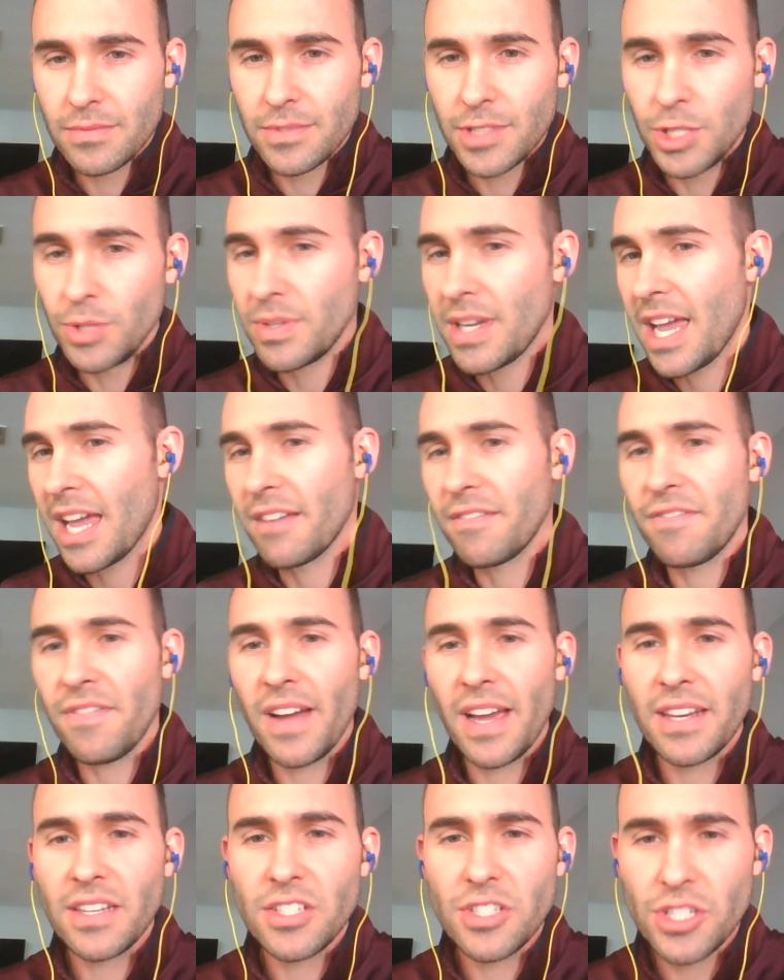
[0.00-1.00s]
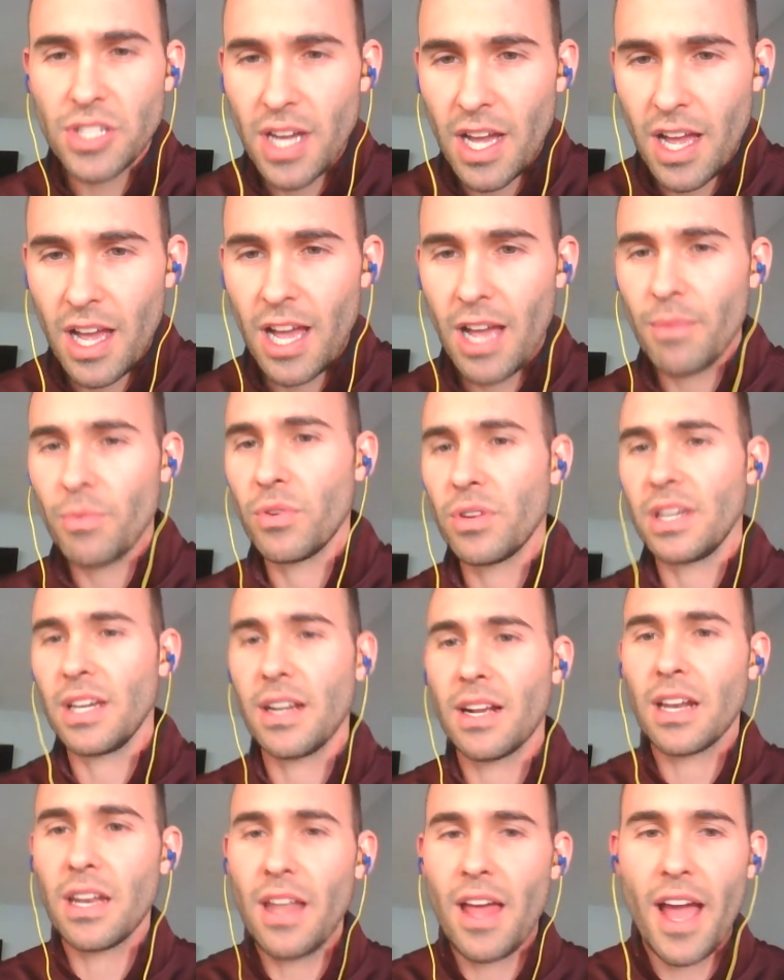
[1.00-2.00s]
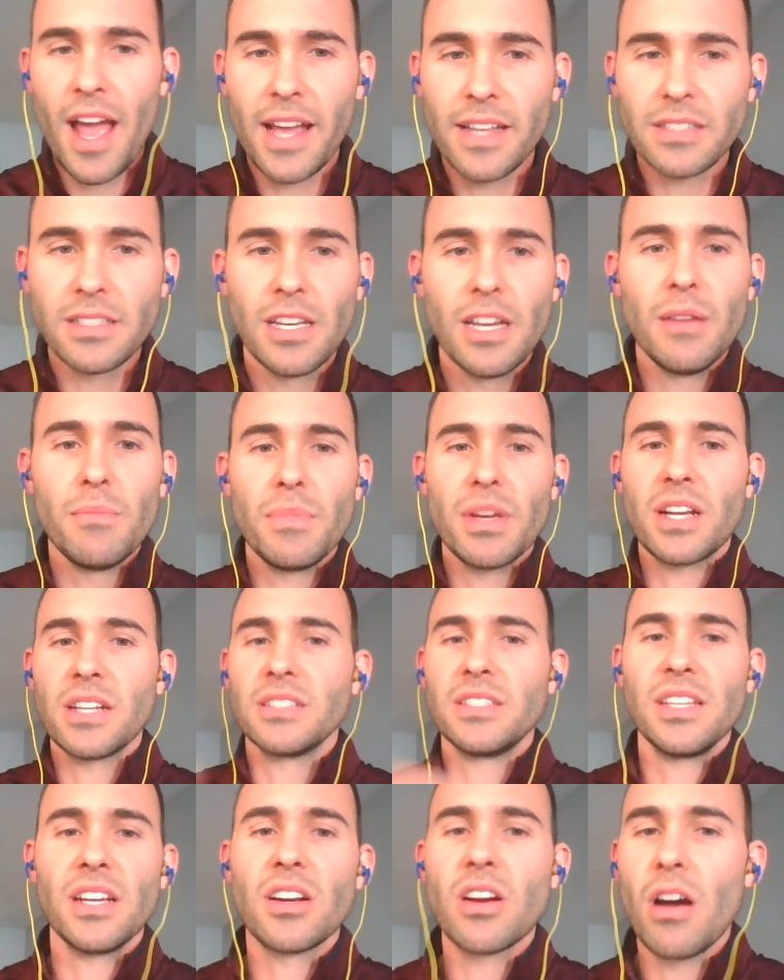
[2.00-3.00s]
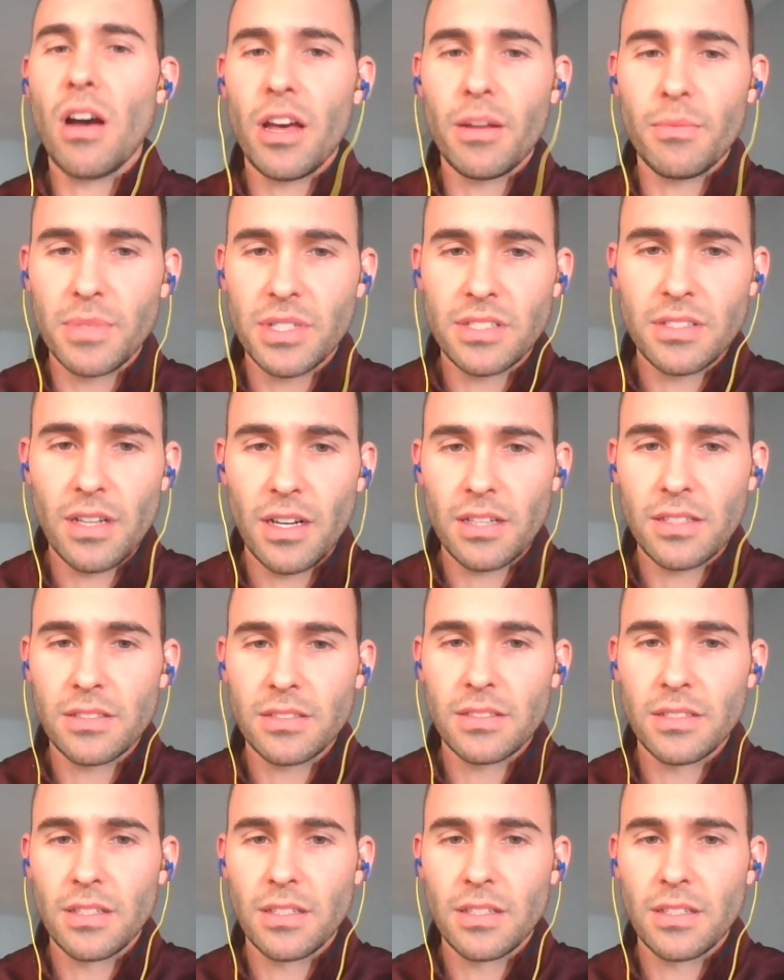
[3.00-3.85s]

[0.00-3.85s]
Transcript: You can't find a job or get clients because the economy sucks.